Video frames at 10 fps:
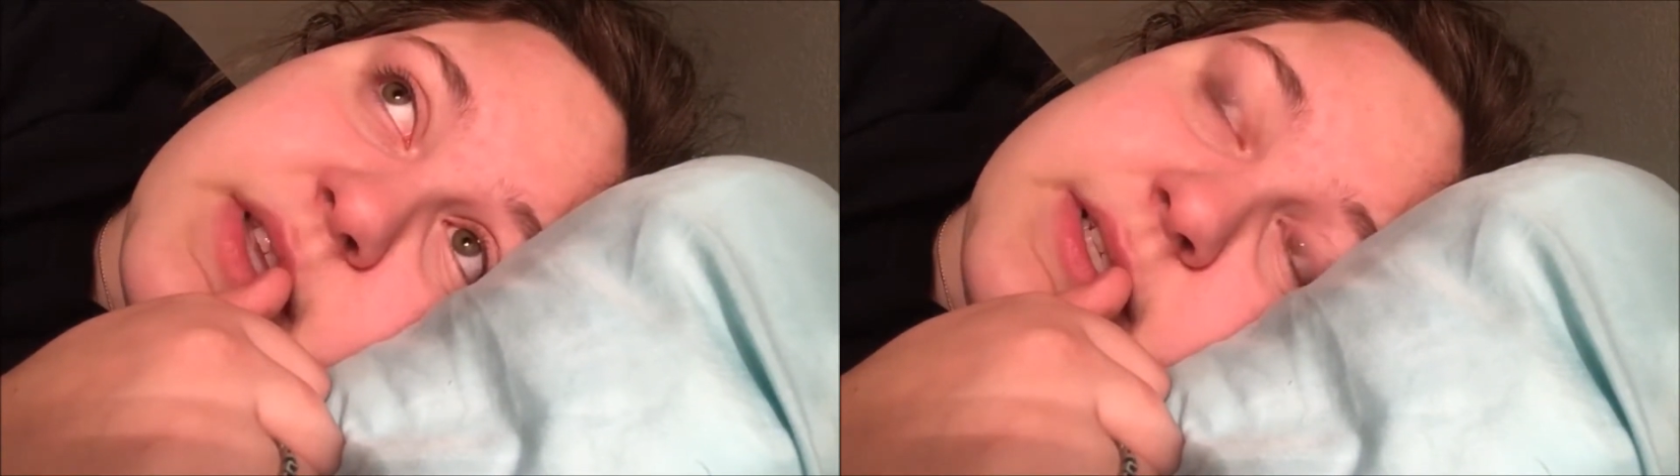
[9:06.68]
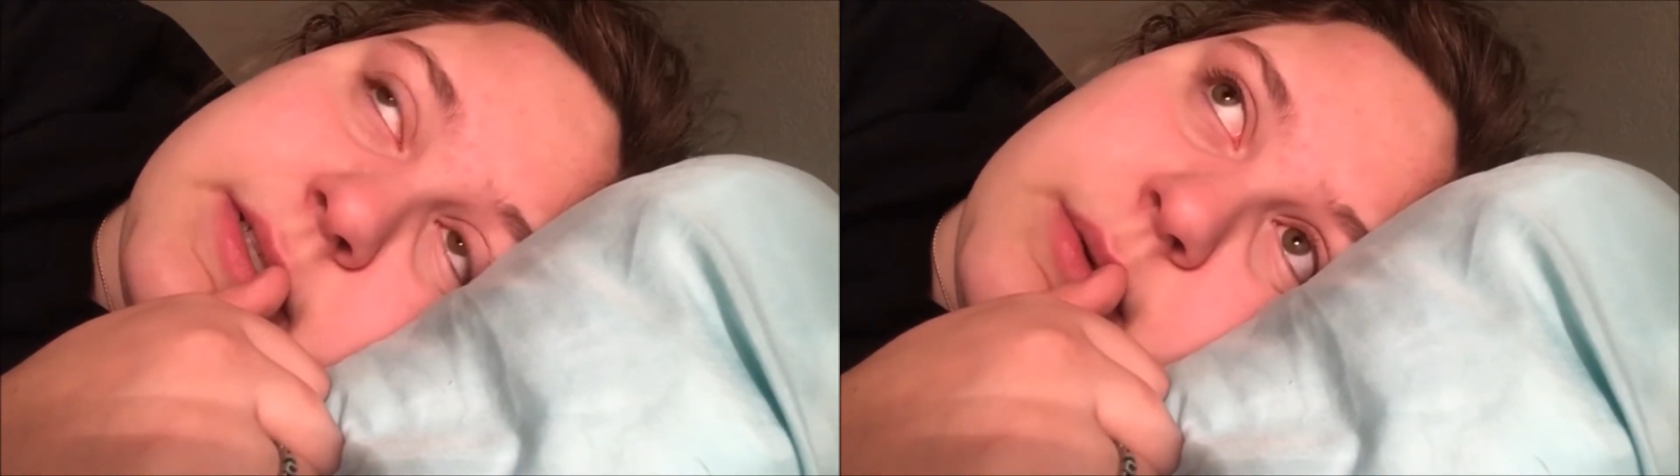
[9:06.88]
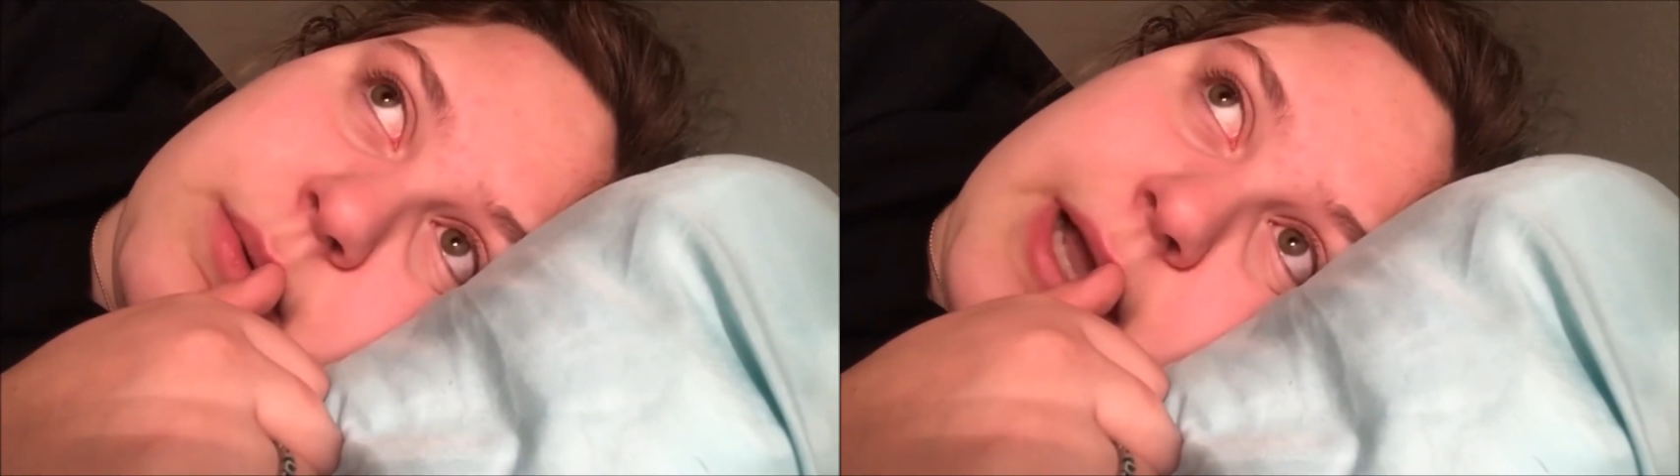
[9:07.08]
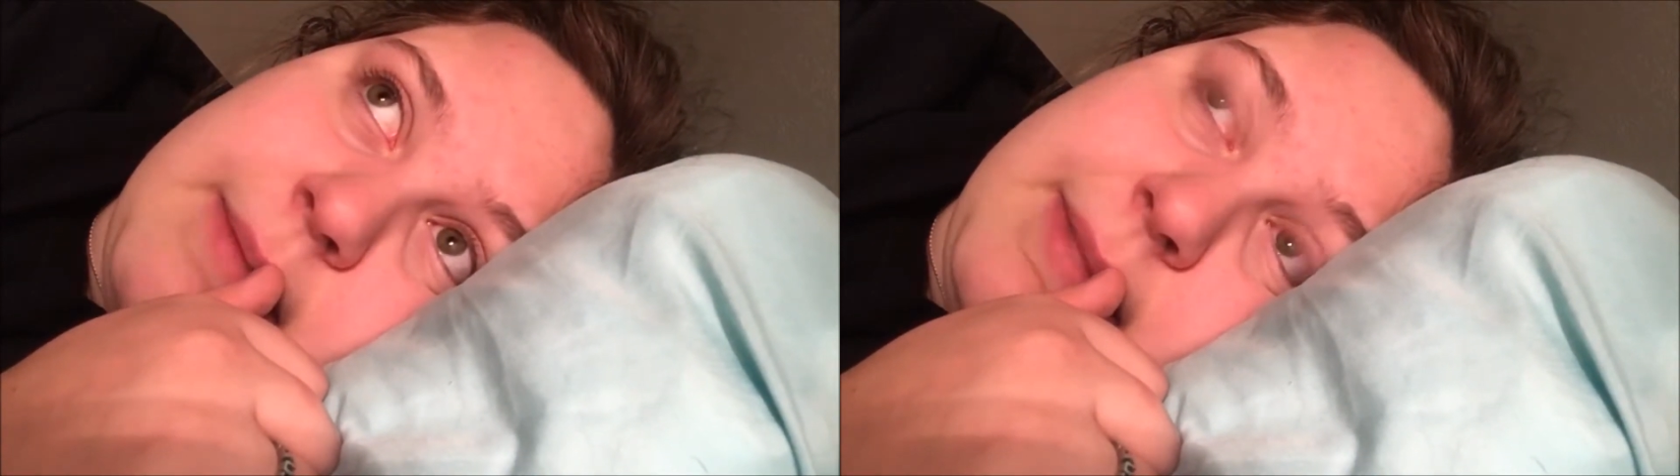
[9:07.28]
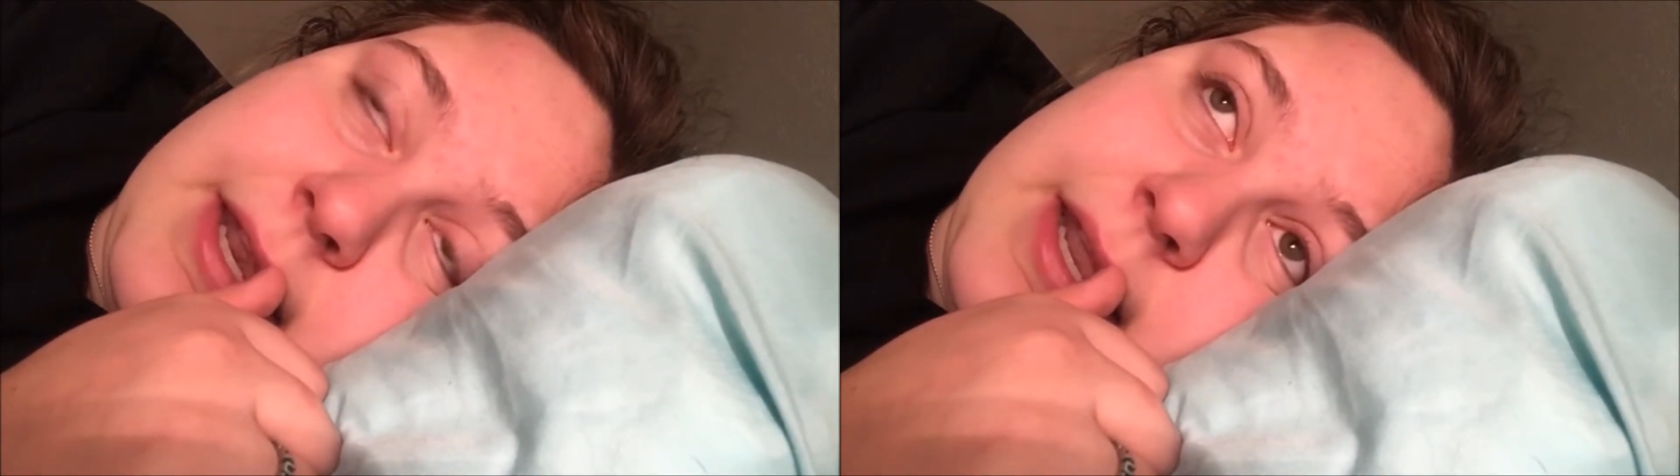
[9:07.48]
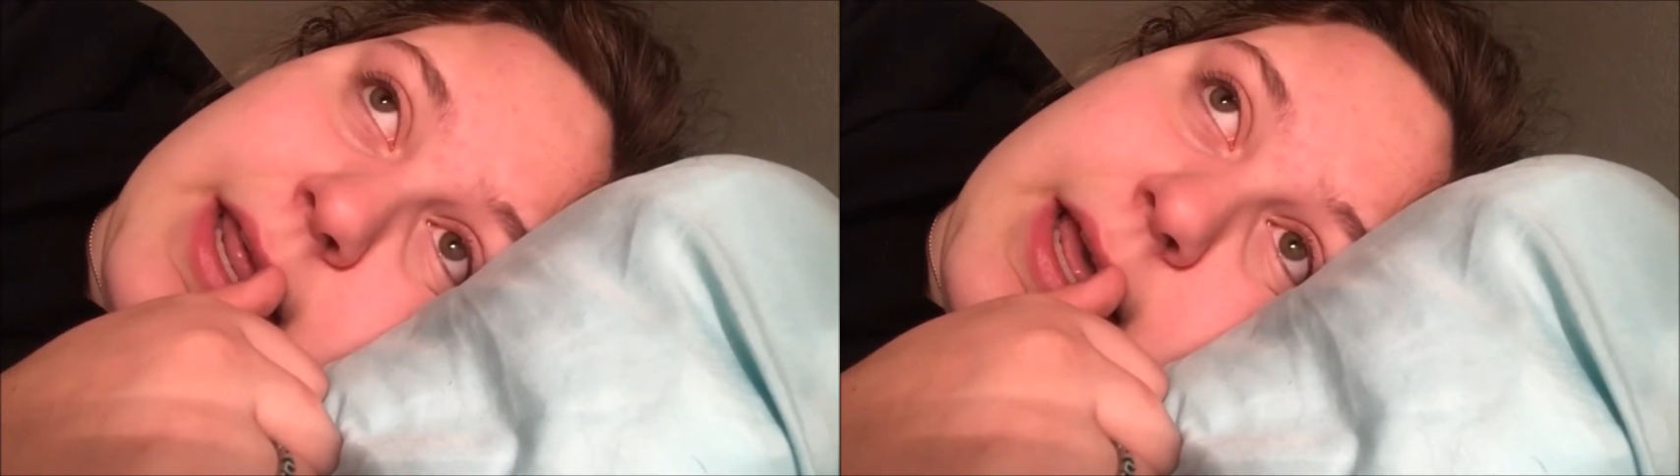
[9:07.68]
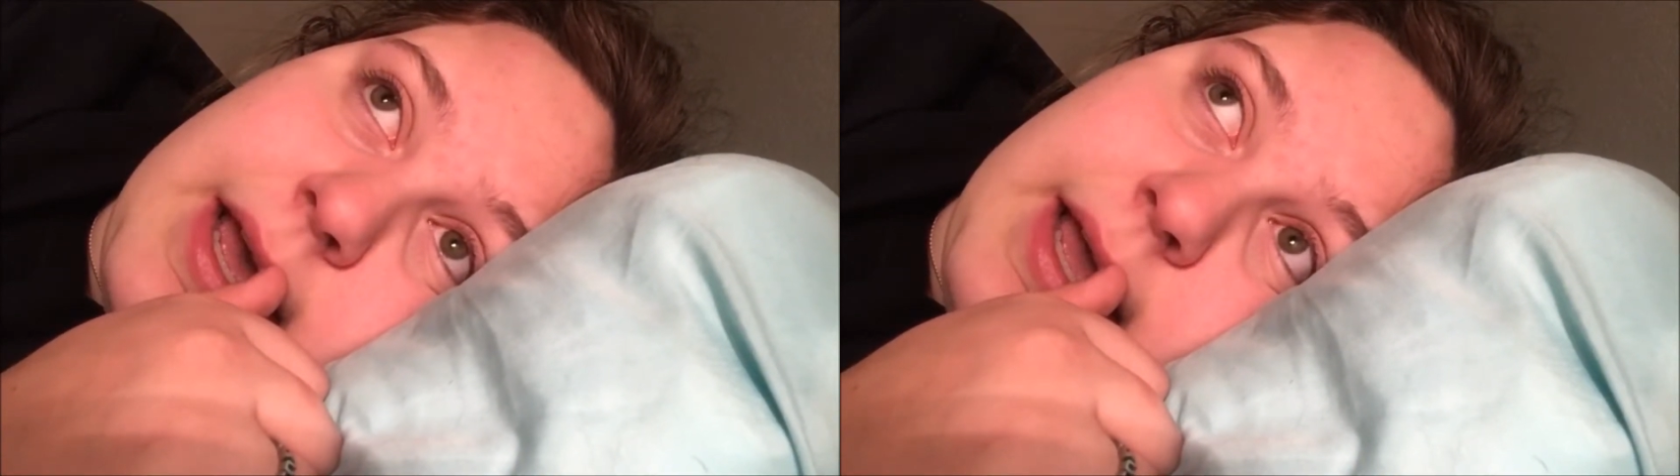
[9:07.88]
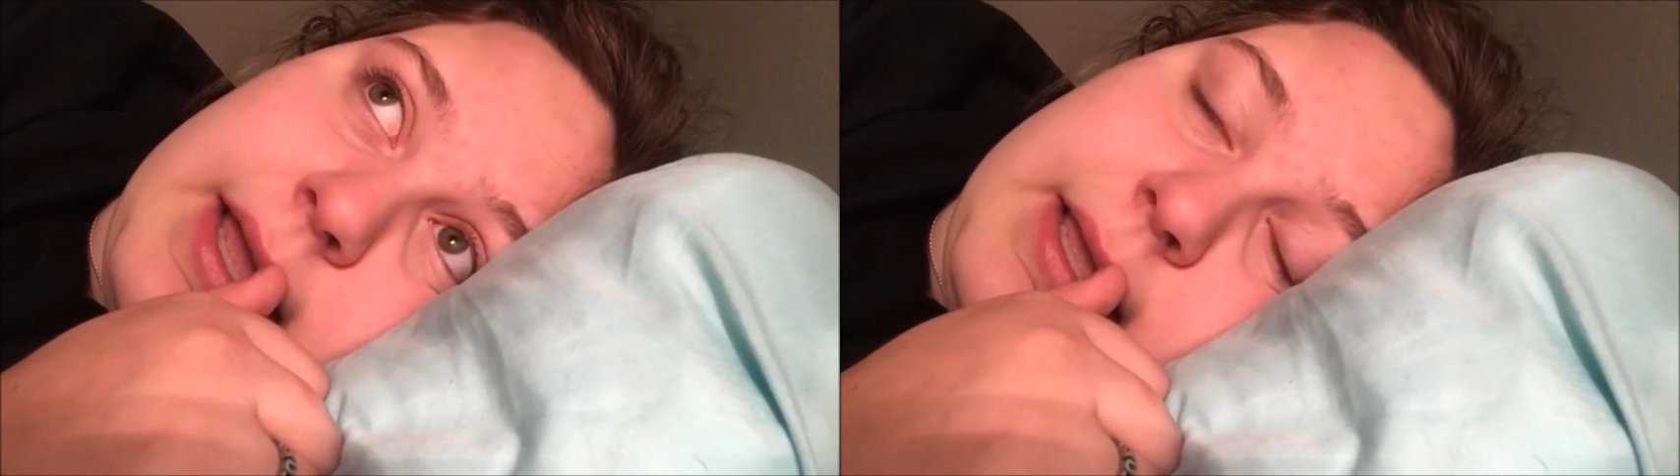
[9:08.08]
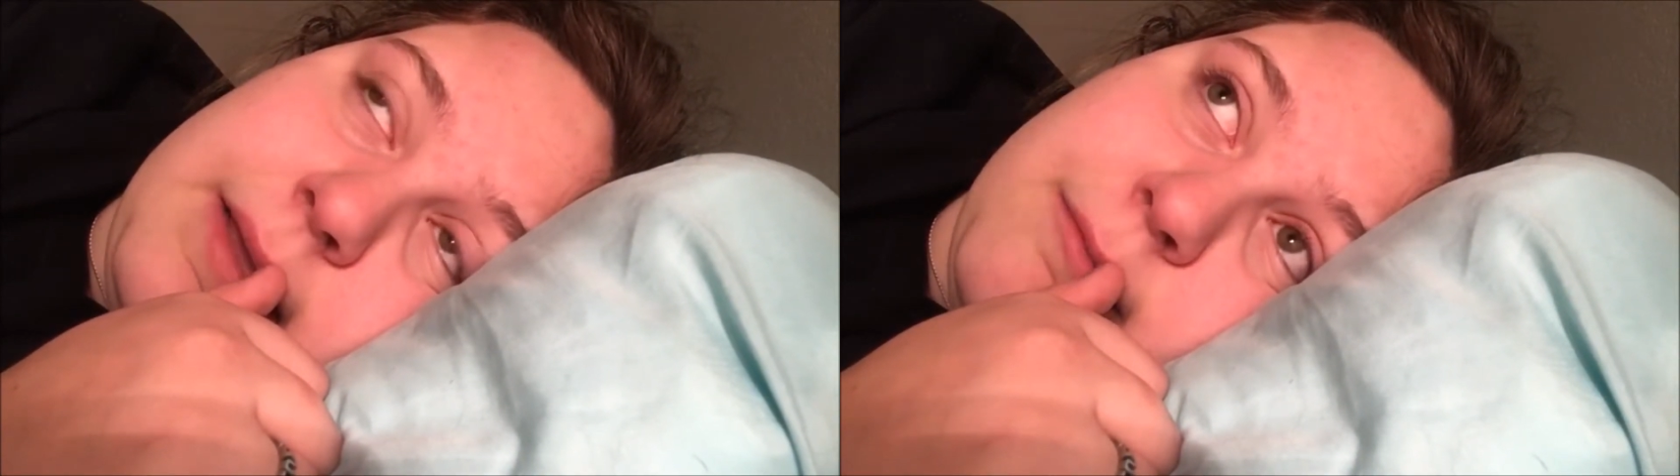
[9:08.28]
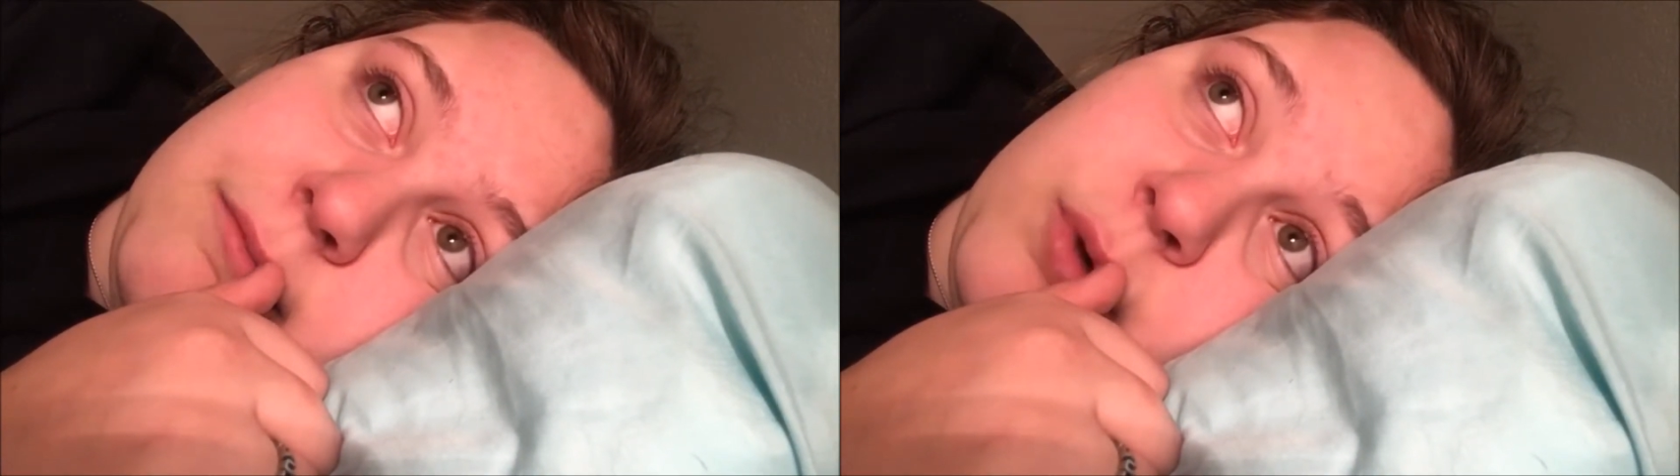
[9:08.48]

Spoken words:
So, I mean, I